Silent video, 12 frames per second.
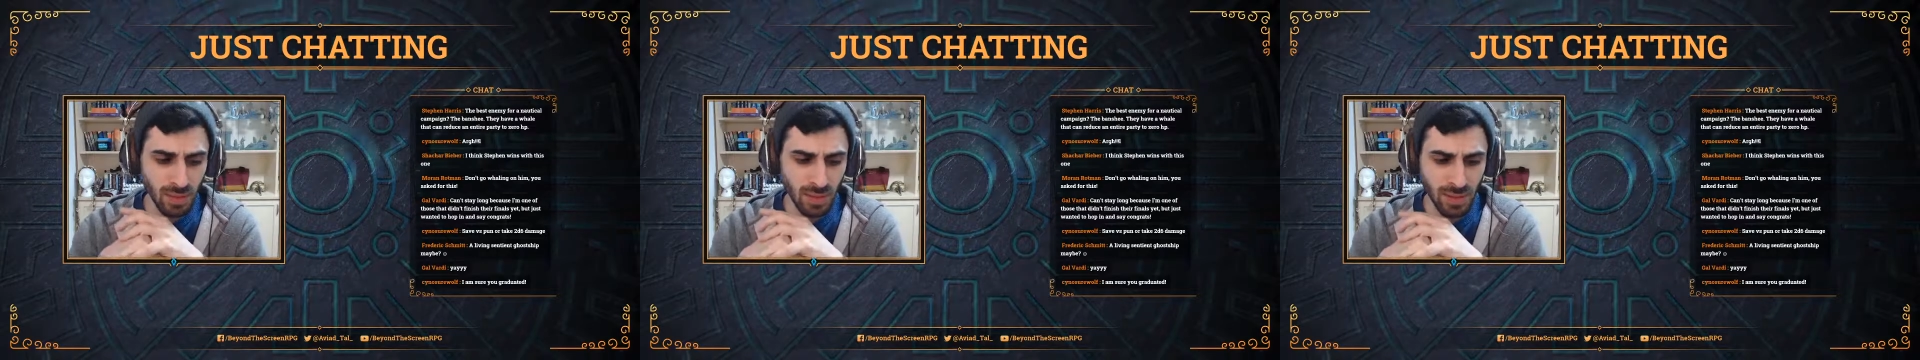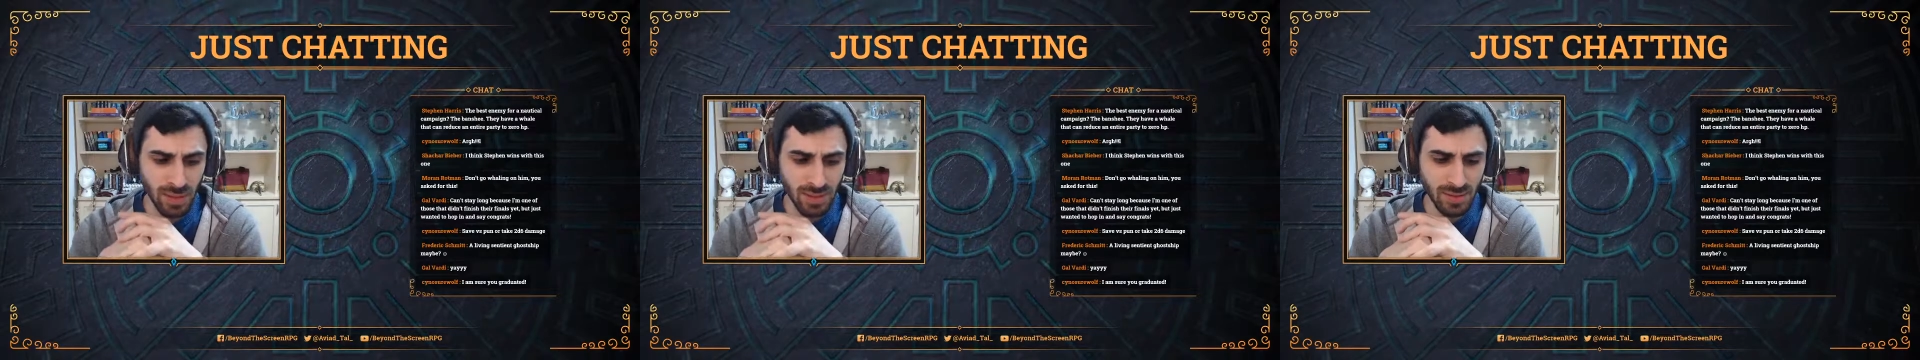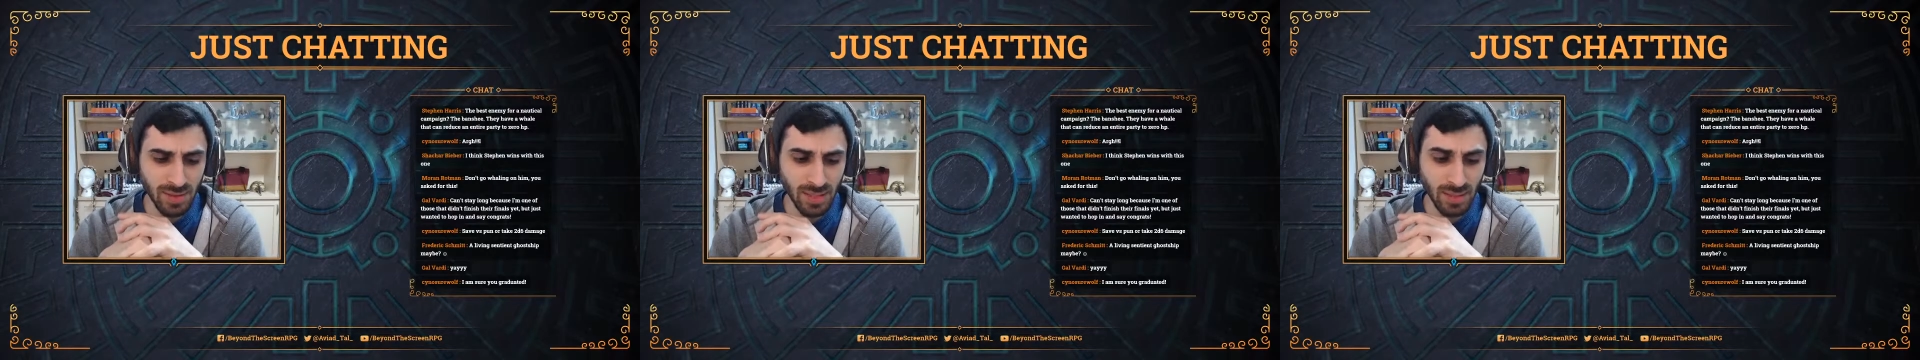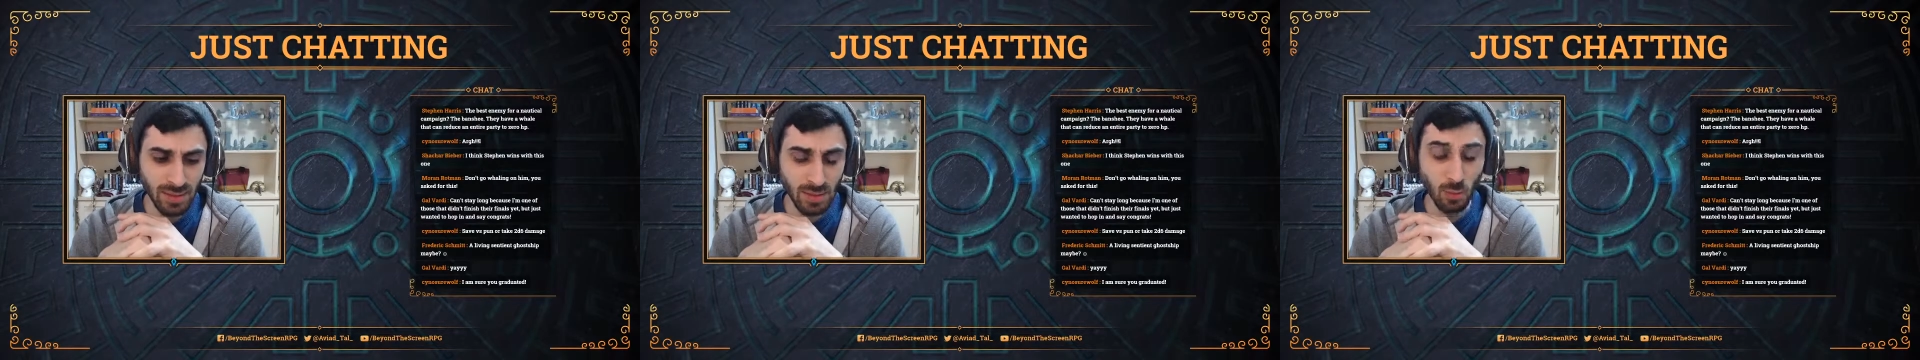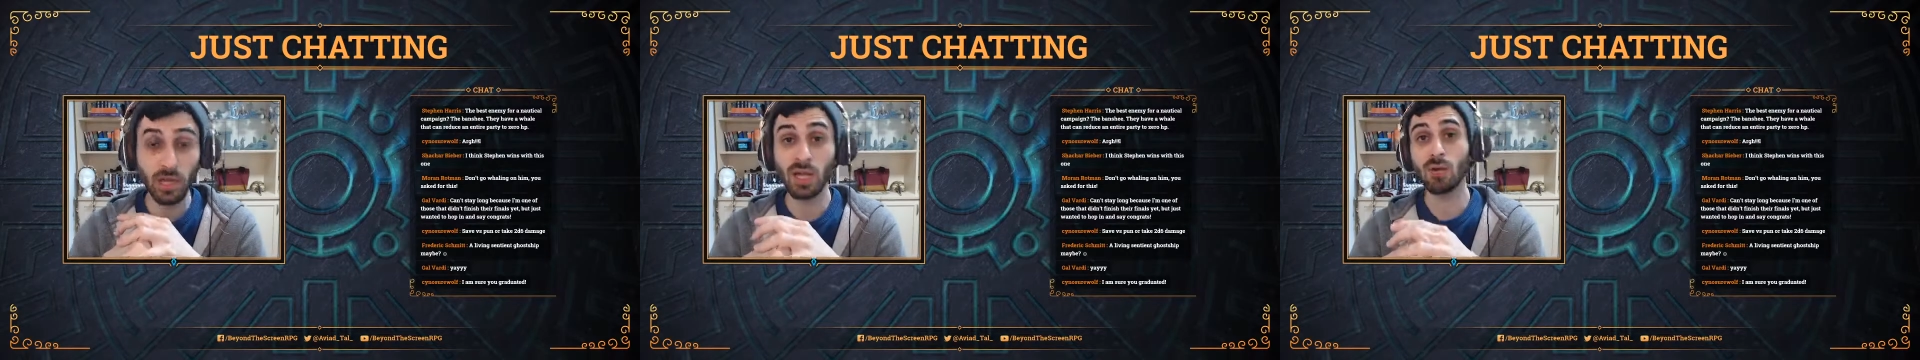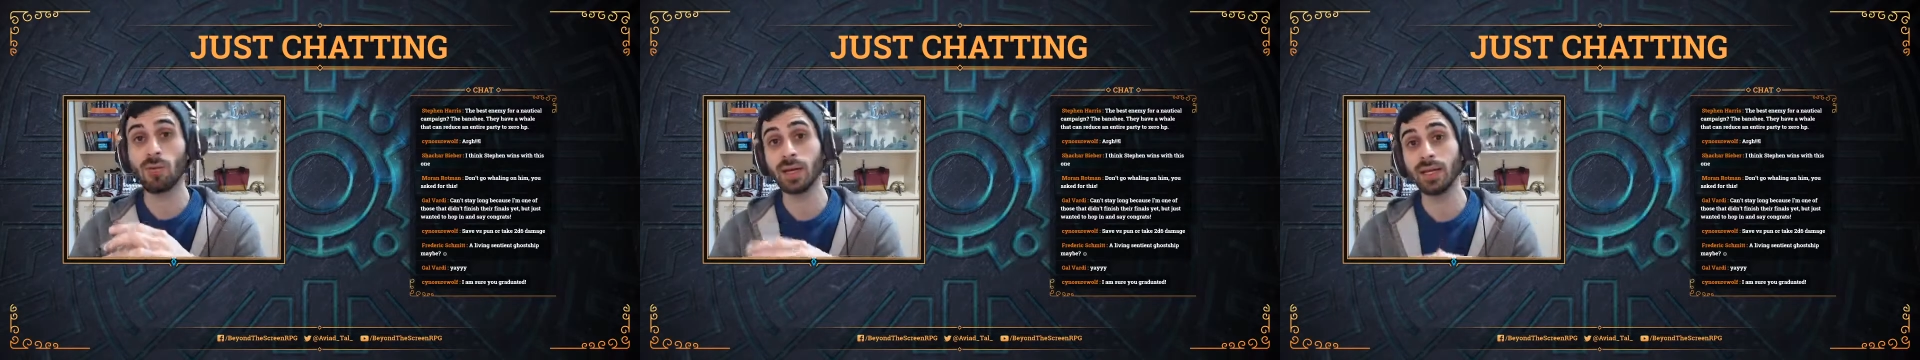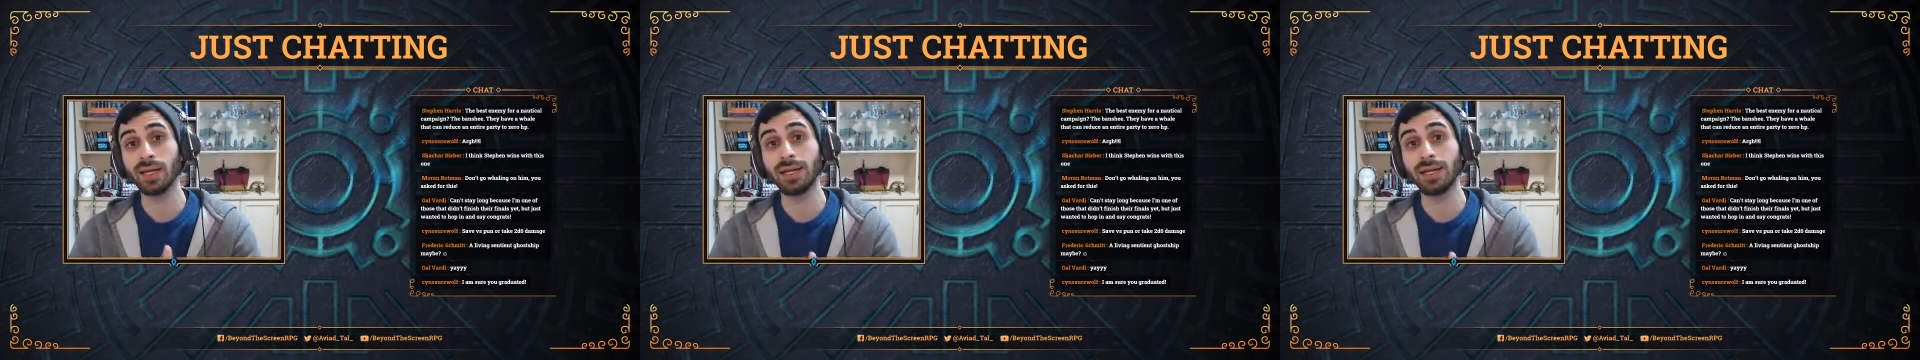Is that when you're running a